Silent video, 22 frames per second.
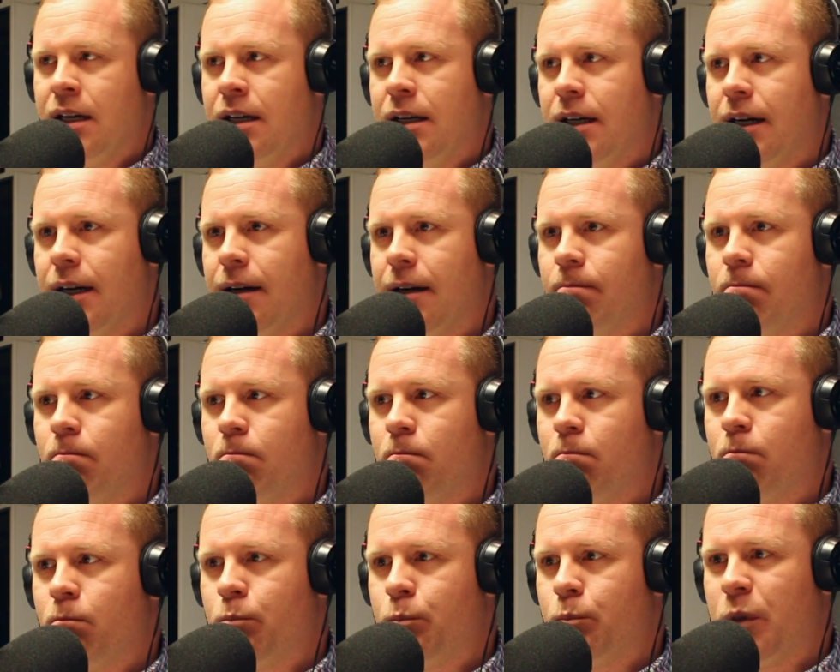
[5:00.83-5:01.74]
Um,
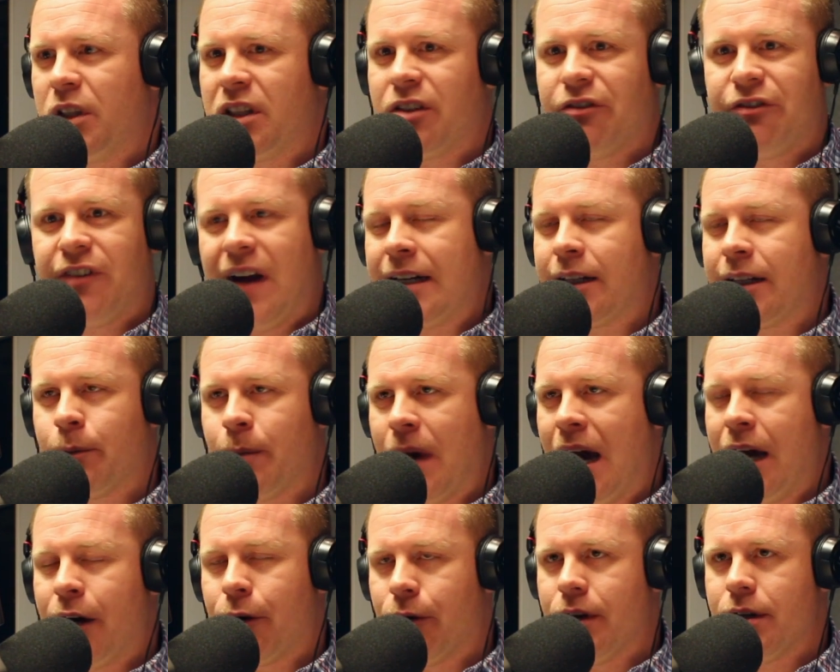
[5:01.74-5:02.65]
but the fact of the
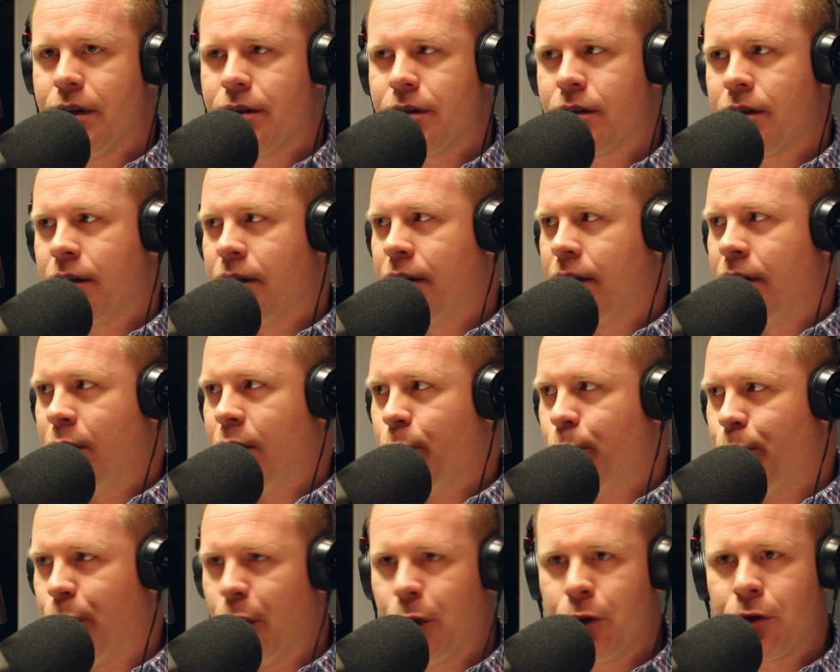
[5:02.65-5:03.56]
matter is,
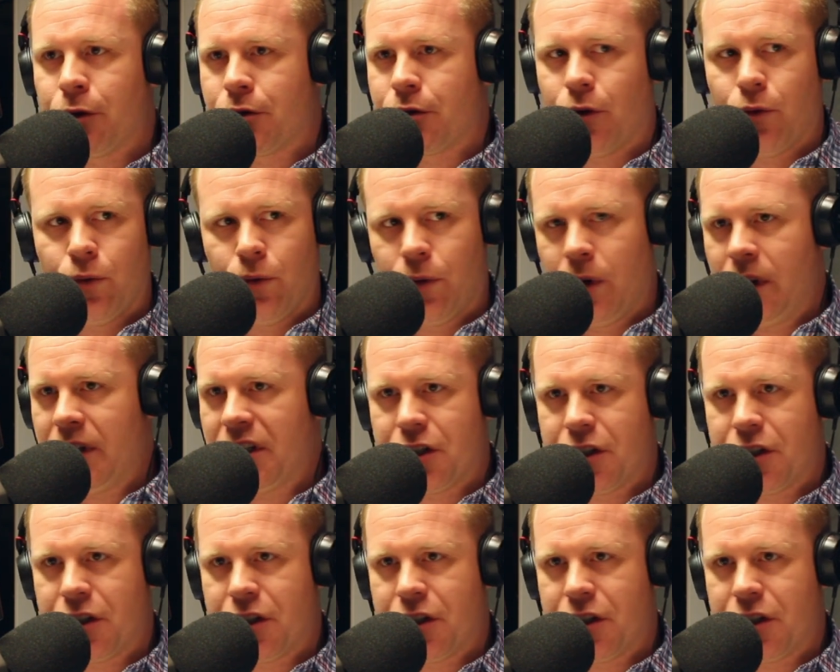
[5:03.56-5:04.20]
builders are really